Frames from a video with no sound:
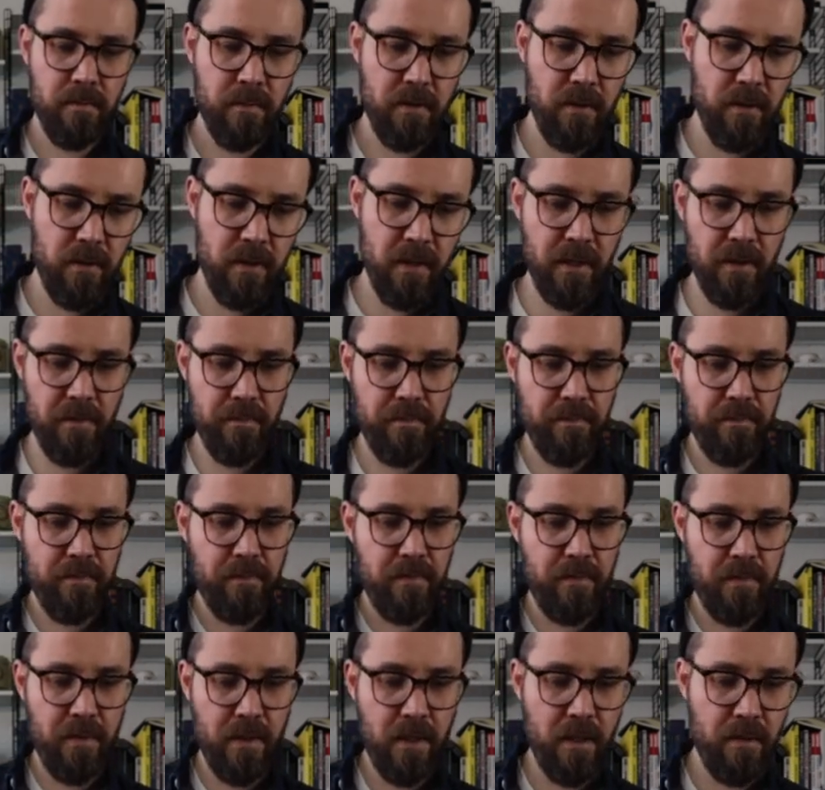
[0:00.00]
Okay,
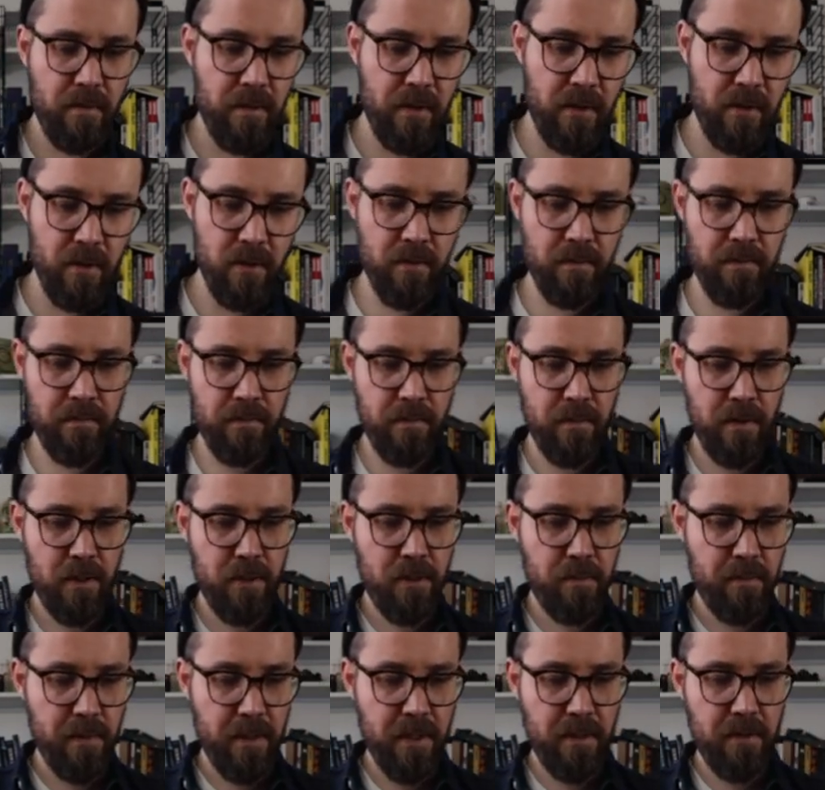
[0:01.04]
there we go,
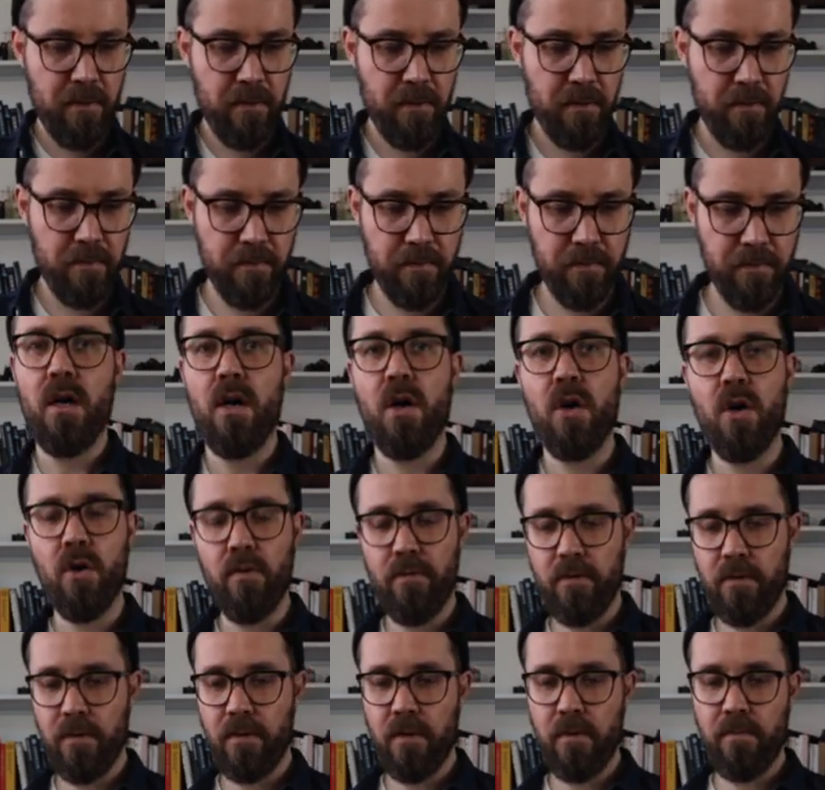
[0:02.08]
much better.
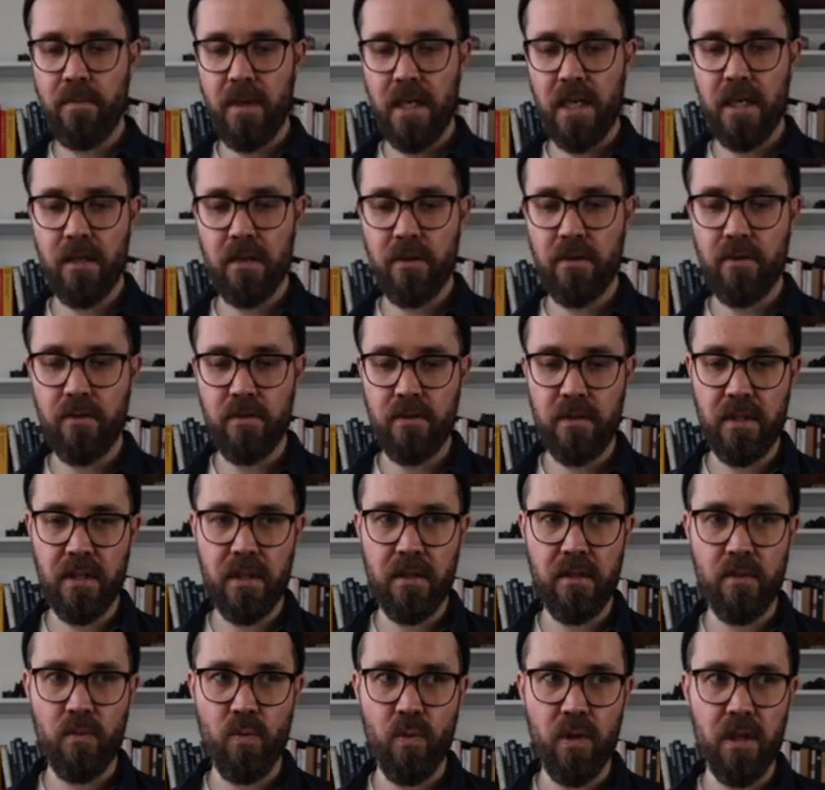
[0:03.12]
over in the back, you see
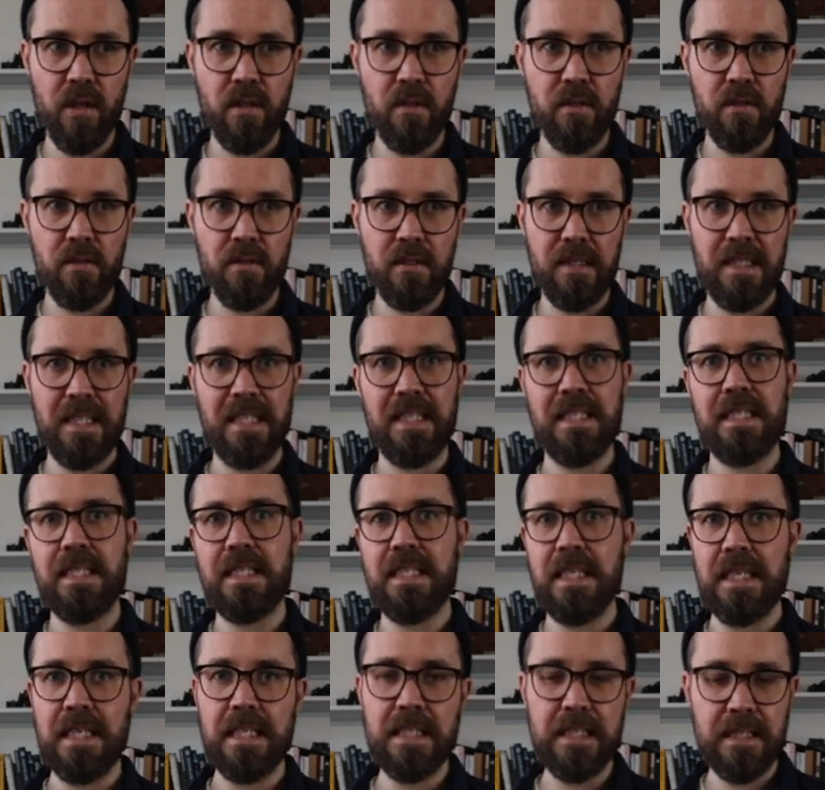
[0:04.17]
the one
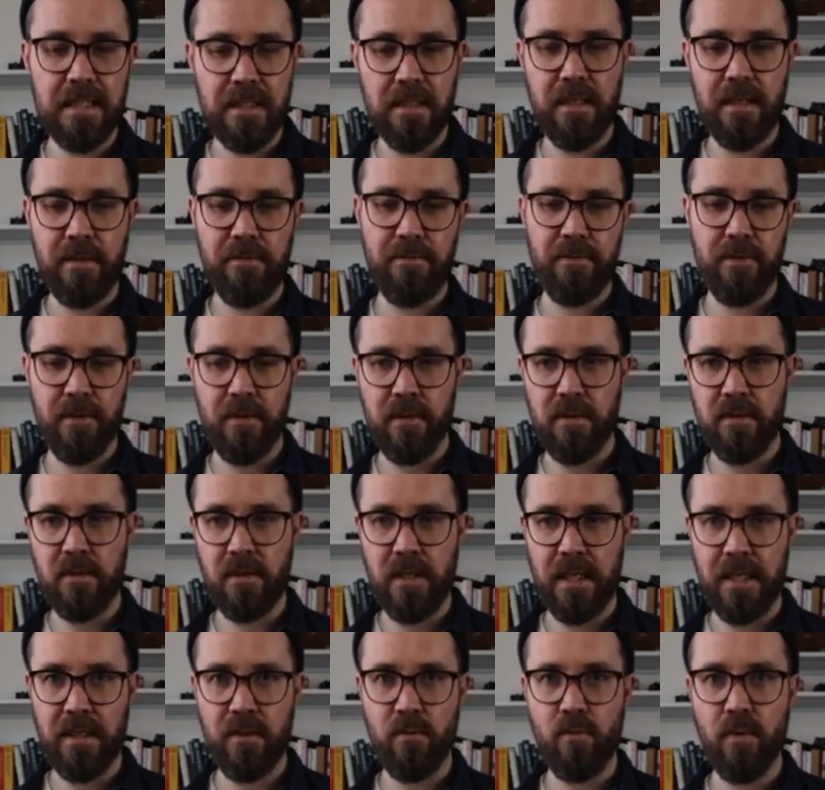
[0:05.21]
distinct difference,
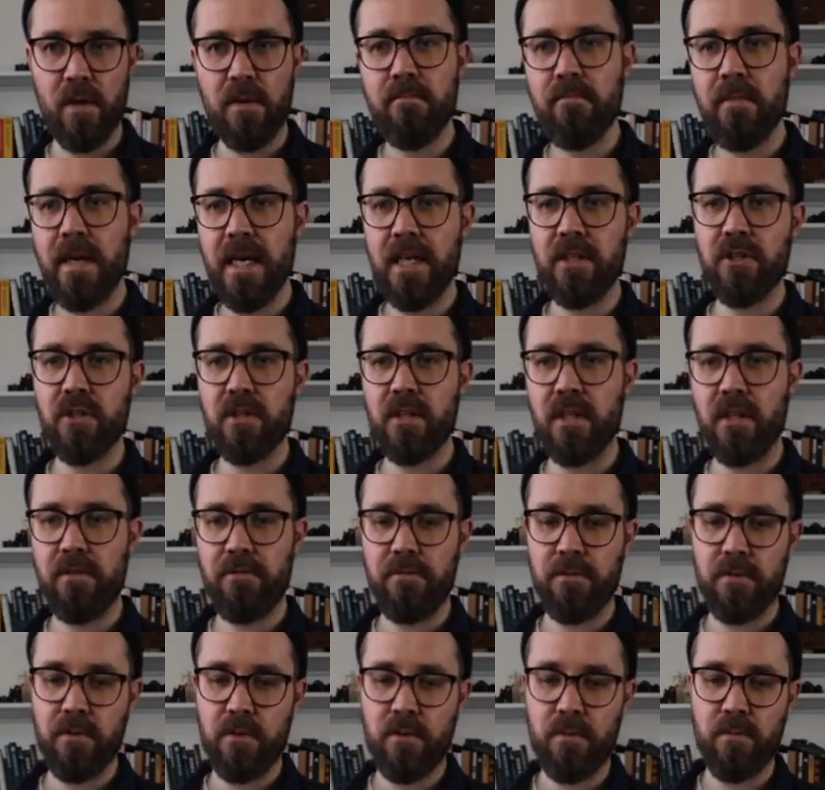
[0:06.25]
like the one major
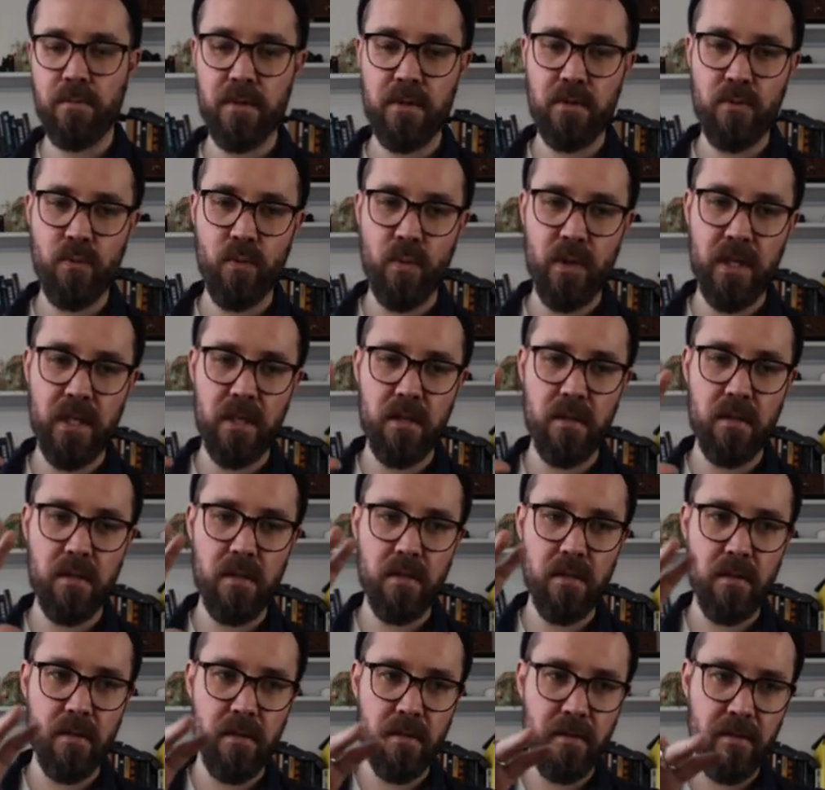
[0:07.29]
difference
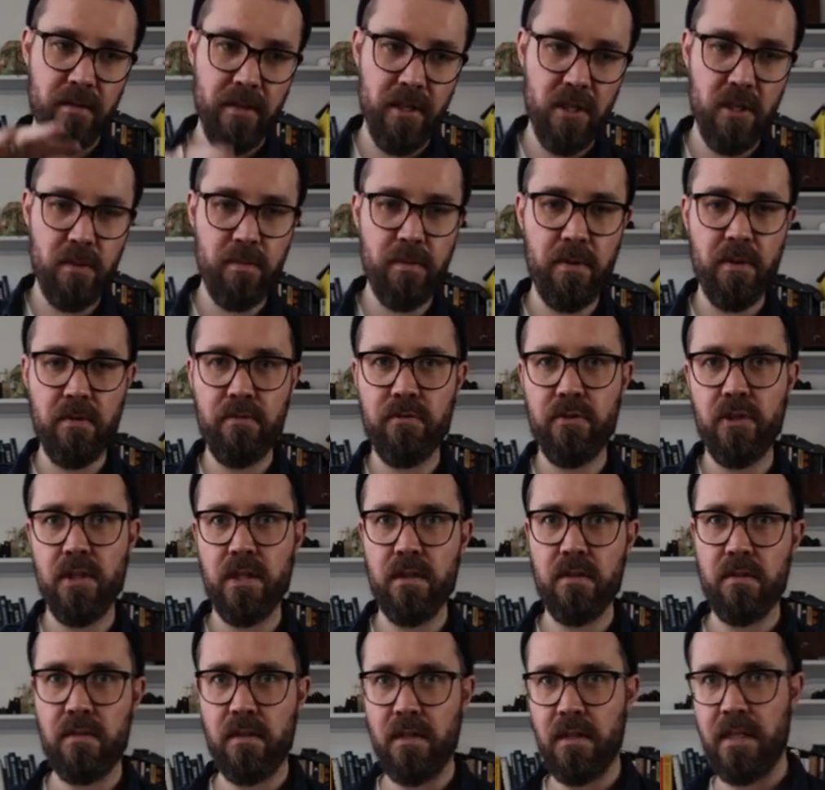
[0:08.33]
between this pair of
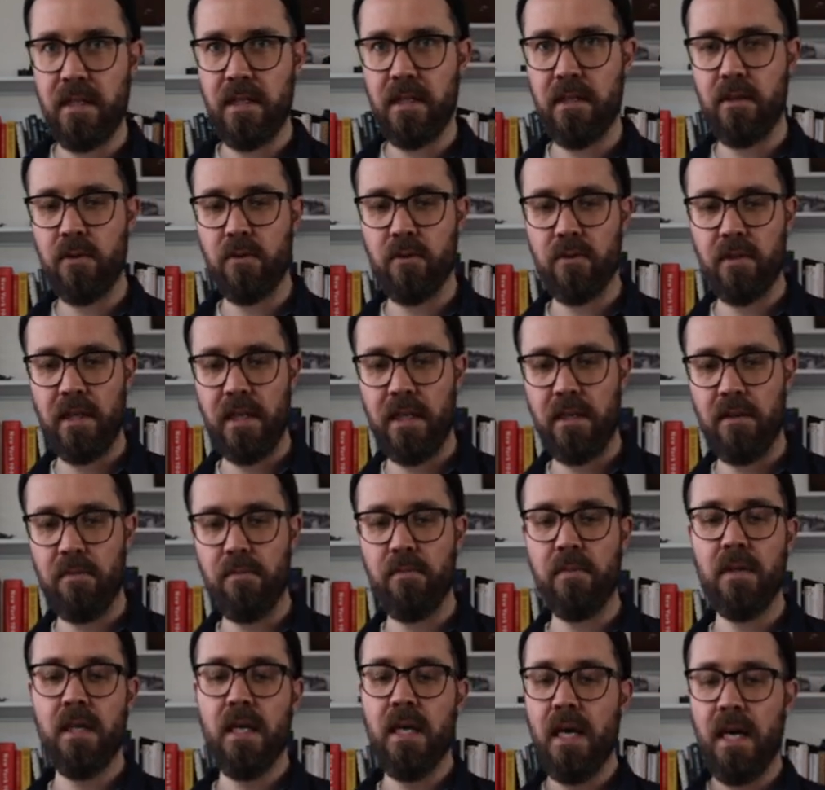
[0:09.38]
jeans and the eco-denim.
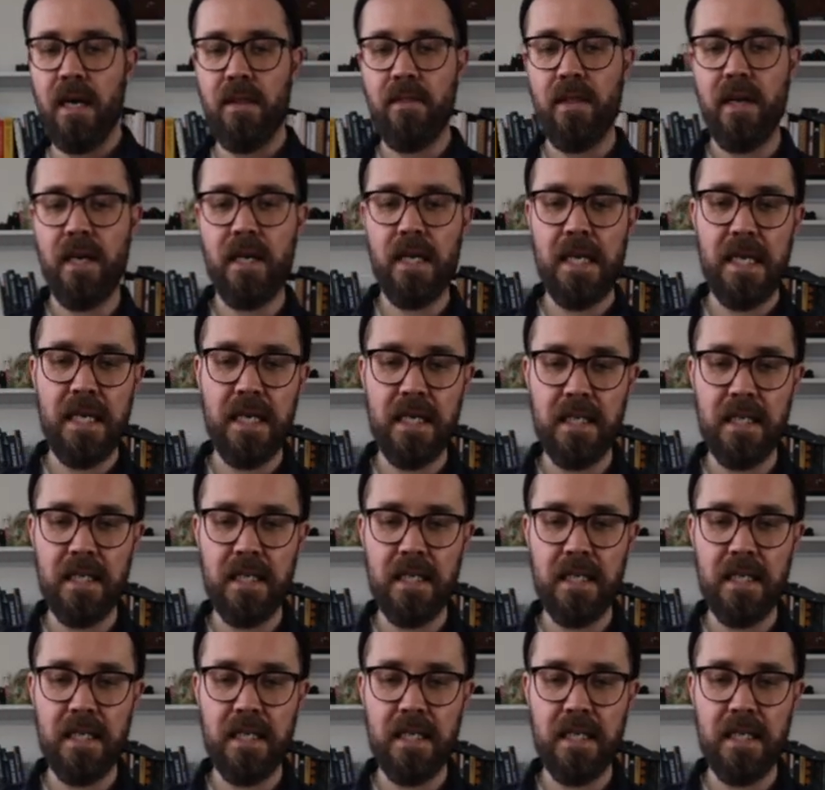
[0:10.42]
And that